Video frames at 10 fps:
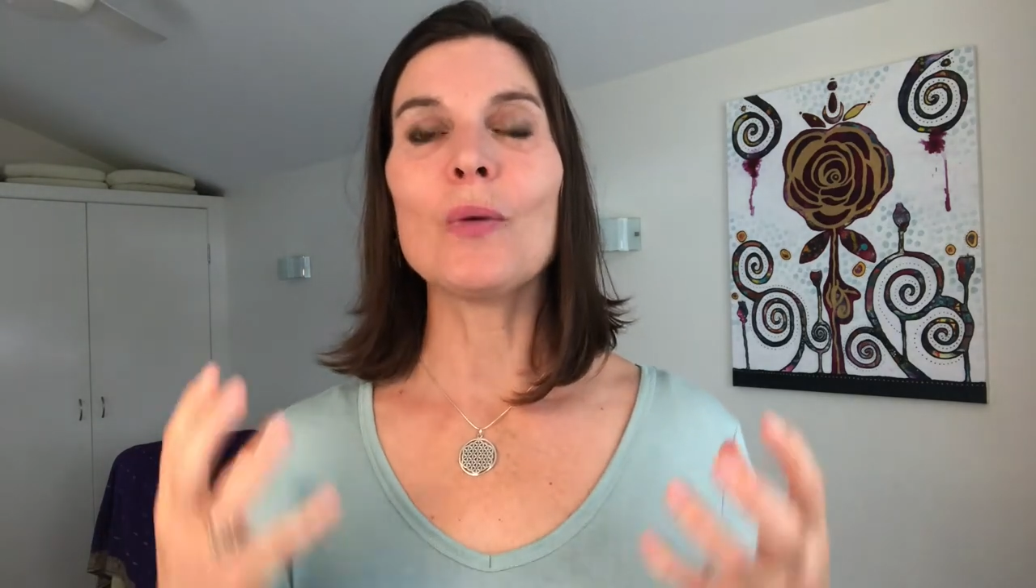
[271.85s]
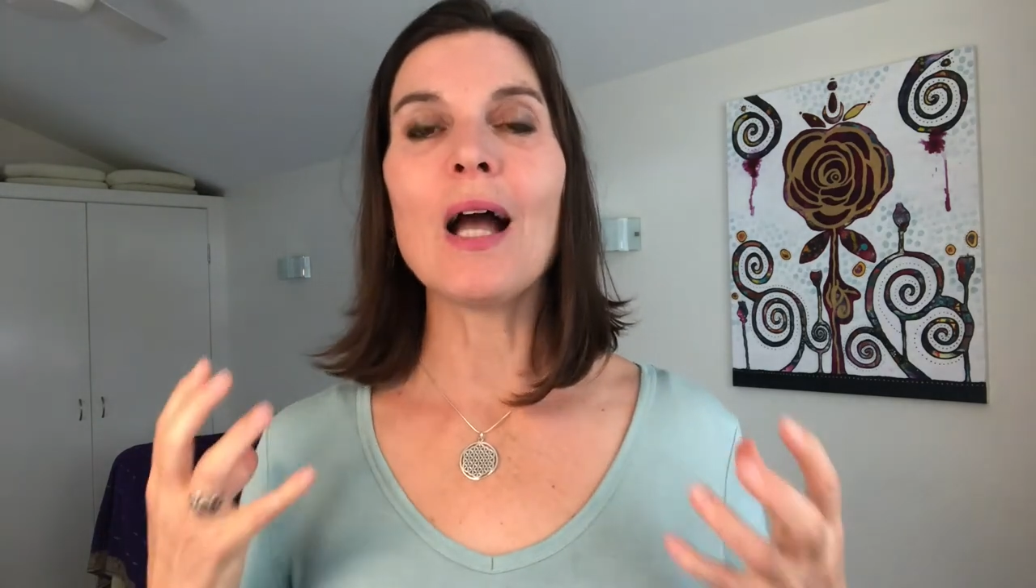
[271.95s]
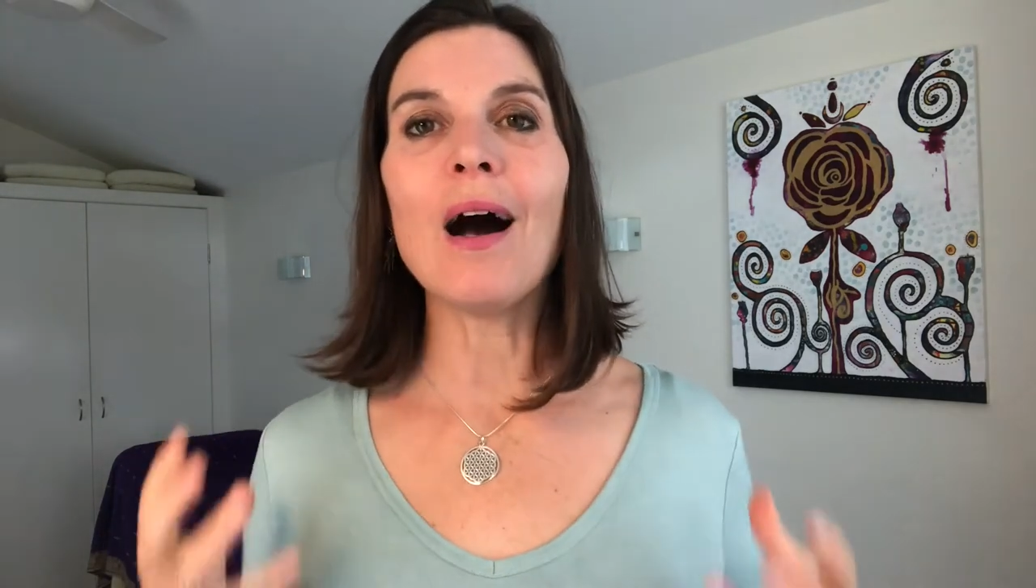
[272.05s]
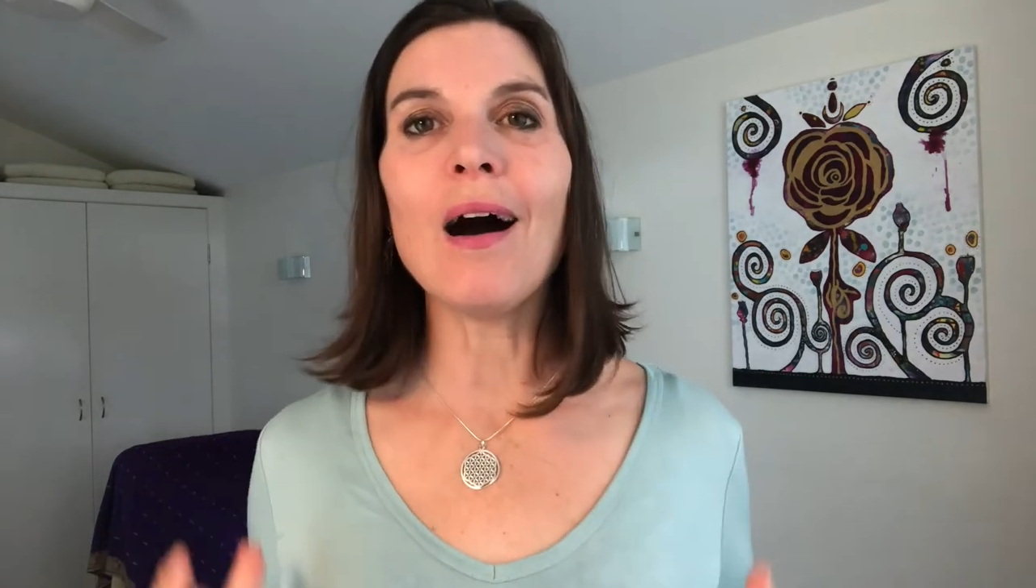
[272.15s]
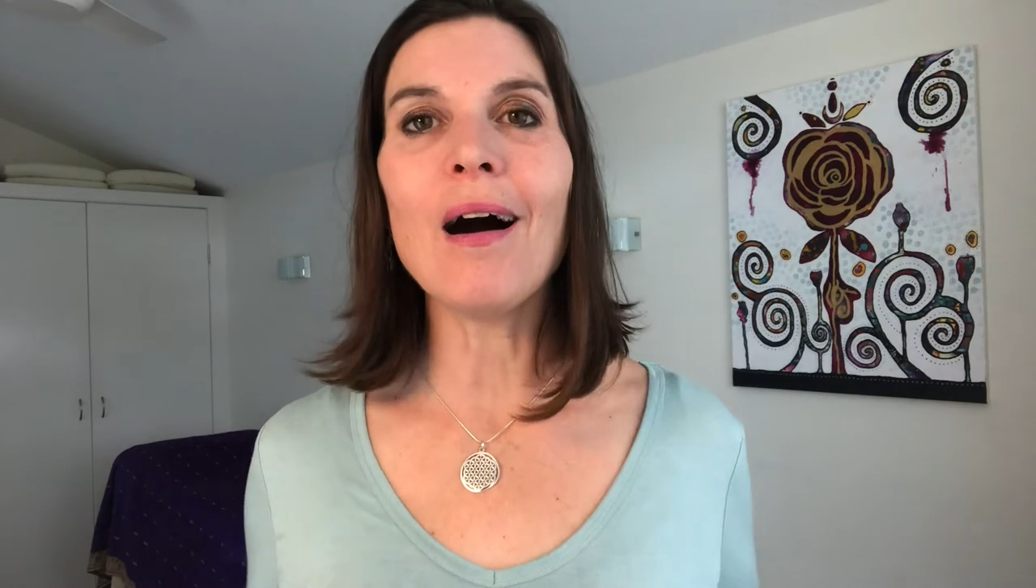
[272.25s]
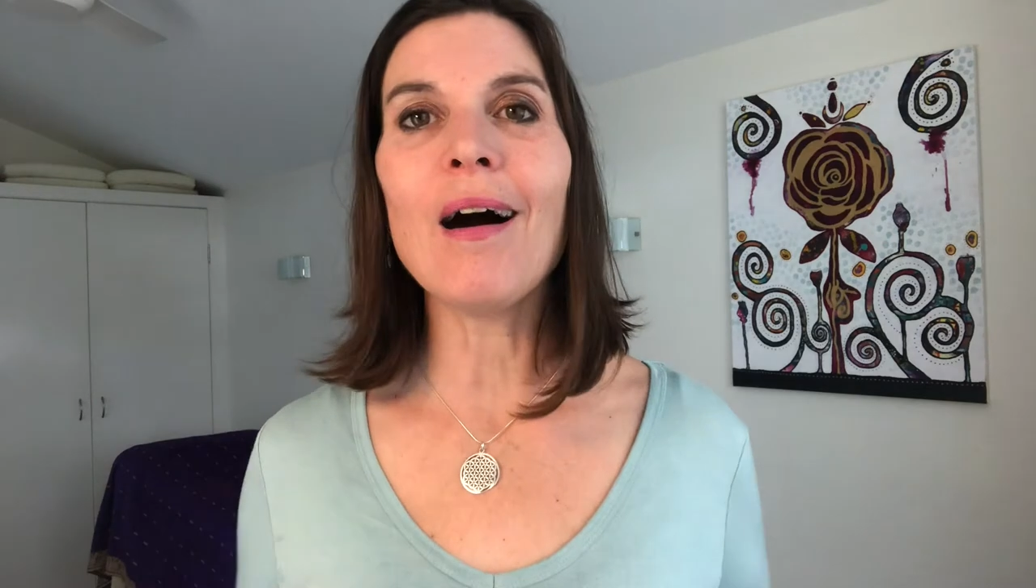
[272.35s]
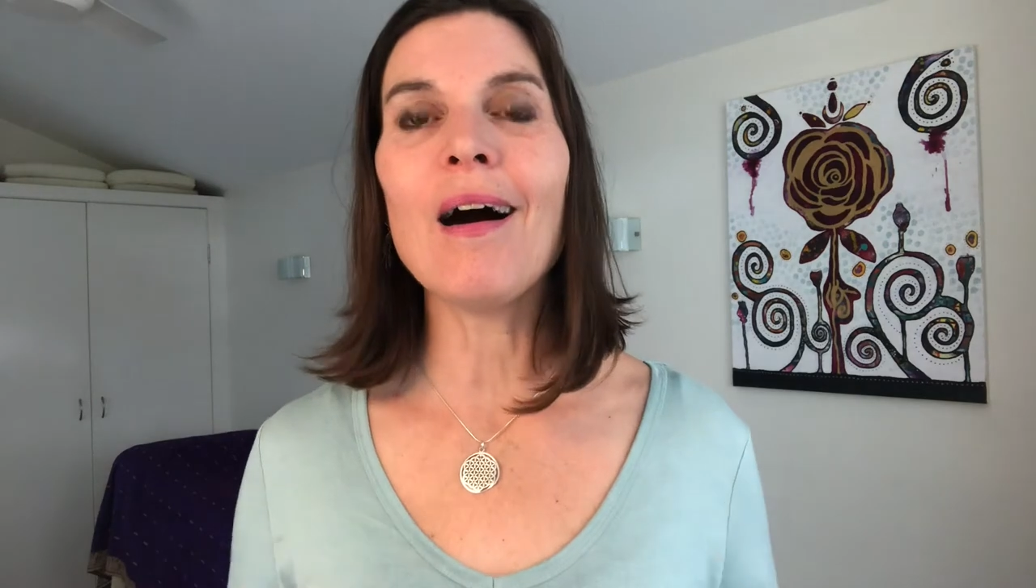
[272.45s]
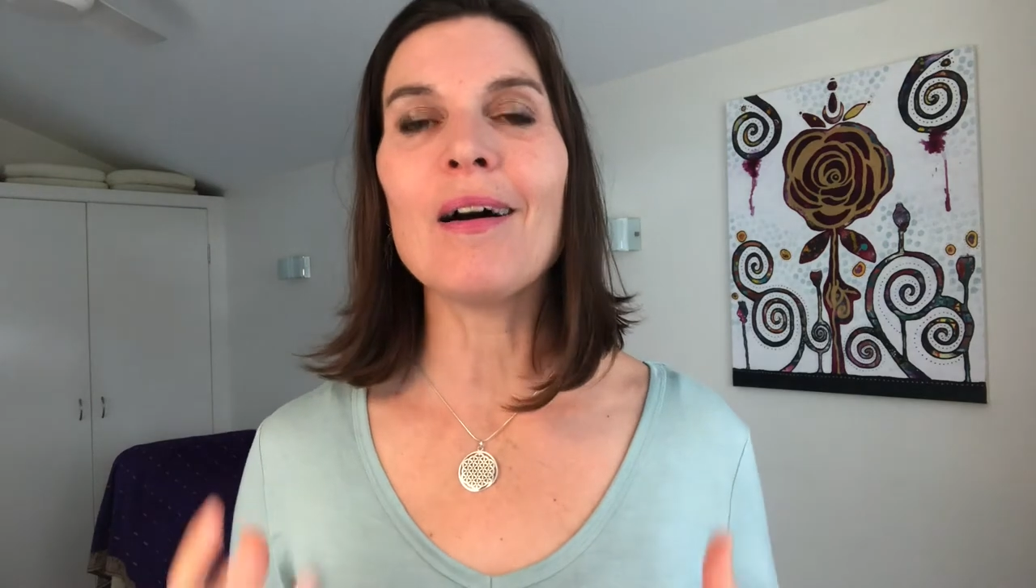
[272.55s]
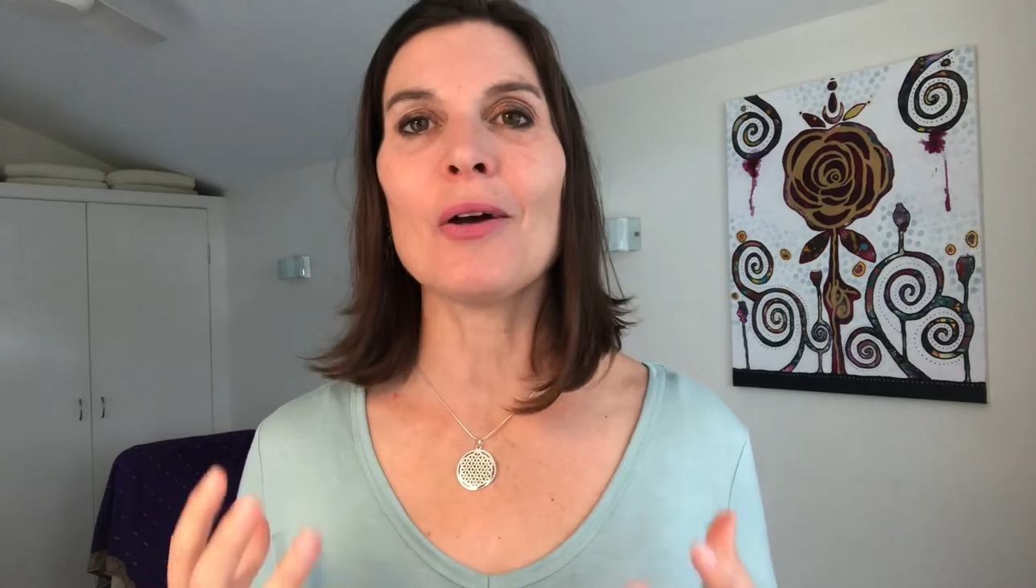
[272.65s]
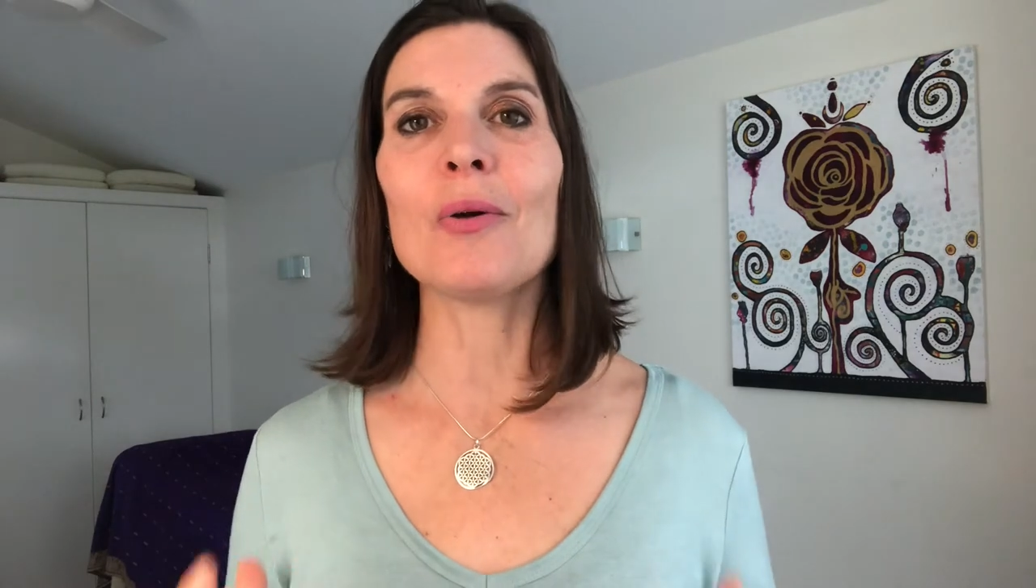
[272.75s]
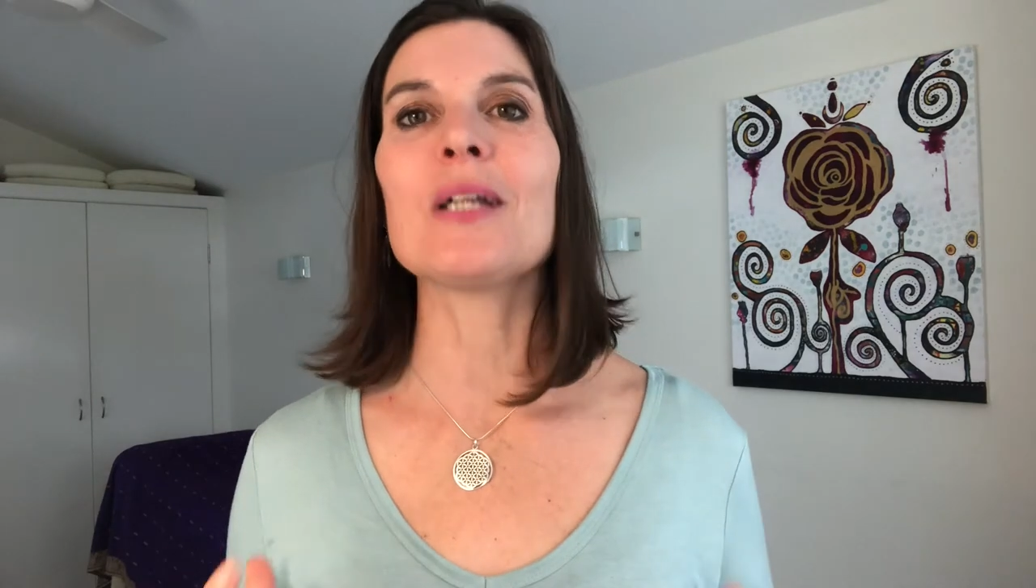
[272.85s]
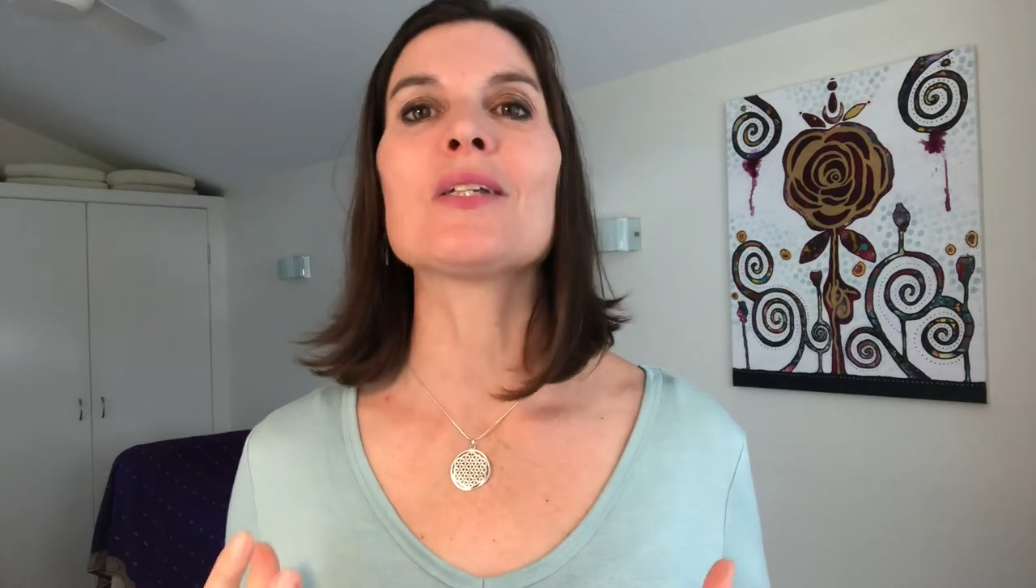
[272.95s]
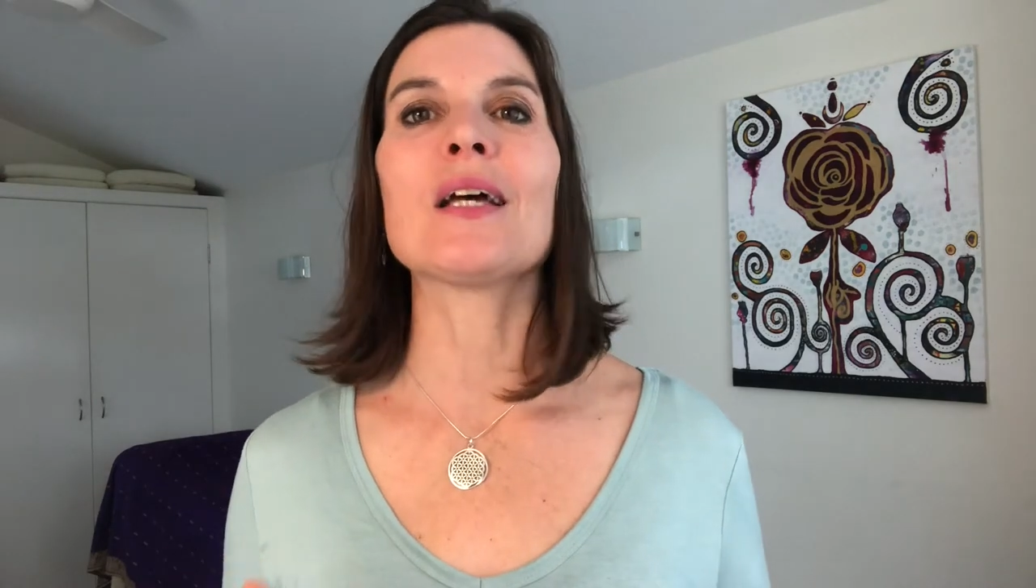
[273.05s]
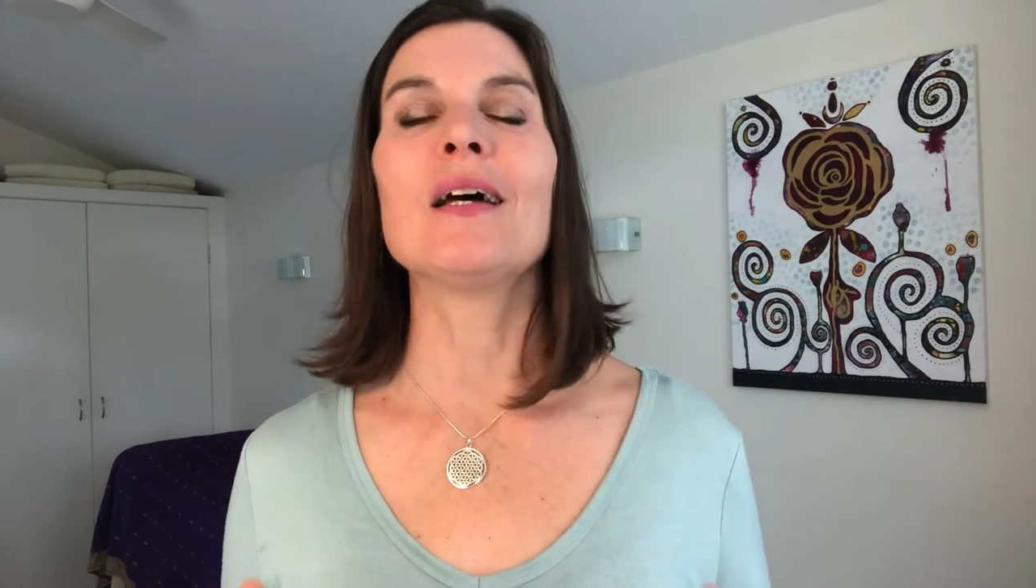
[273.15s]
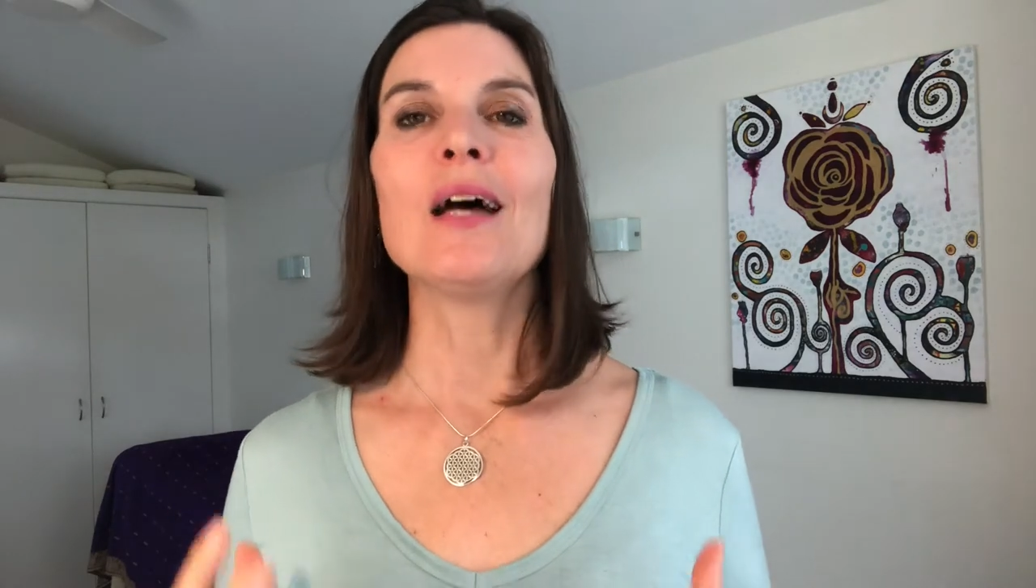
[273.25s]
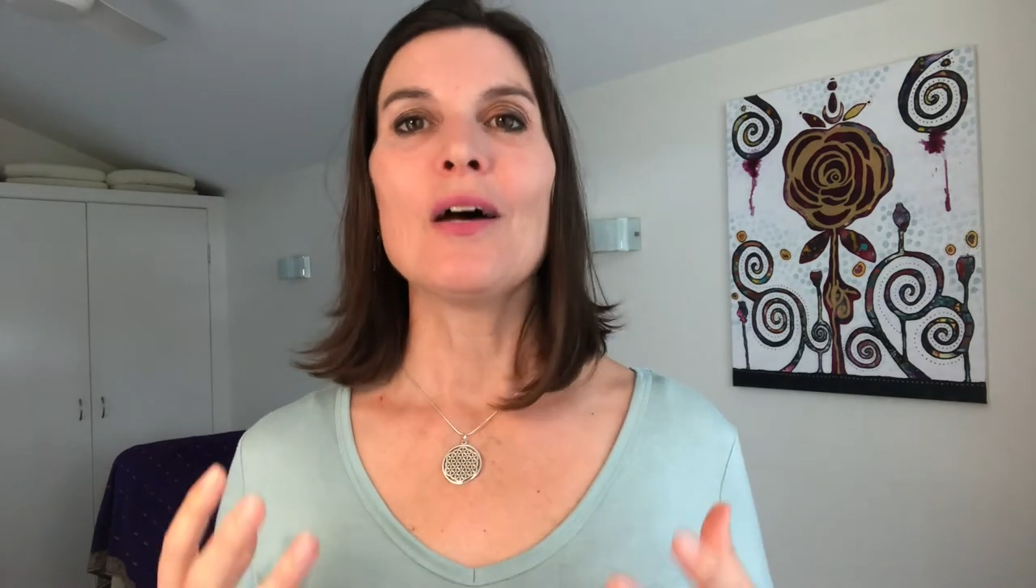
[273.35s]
We are going to